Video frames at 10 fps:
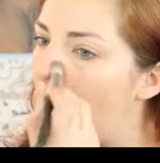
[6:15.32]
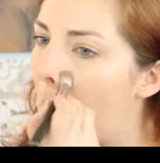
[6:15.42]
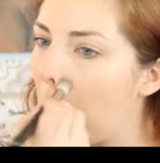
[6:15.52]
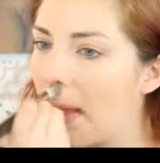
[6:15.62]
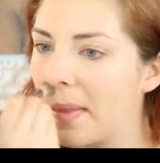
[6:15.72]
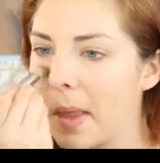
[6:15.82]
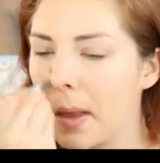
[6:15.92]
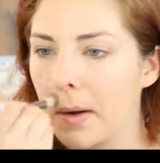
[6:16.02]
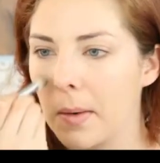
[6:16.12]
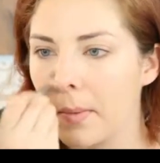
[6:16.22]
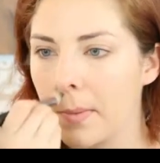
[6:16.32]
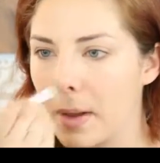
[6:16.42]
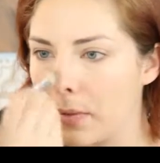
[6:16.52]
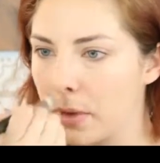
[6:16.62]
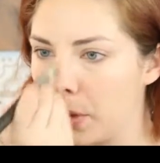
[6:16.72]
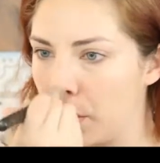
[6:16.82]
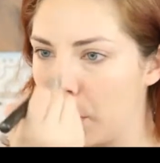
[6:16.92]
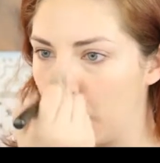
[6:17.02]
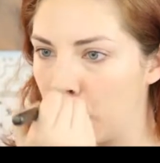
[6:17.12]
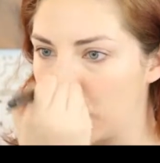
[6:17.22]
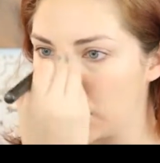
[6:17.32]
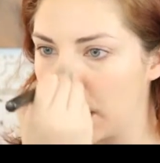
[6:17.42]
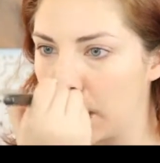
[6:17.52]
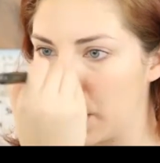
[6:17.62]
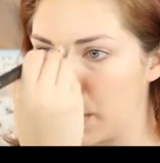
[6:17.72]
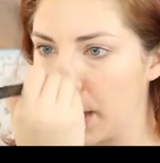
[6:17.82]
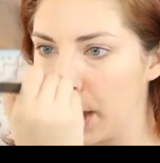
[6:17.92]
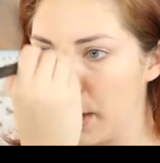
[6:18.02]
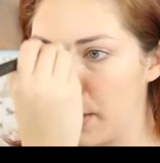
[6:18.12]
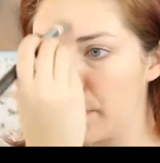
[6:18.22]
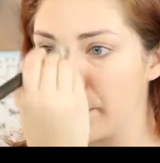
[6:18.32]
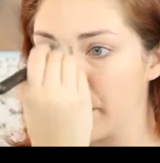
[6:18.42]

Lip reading: And then around the nose area,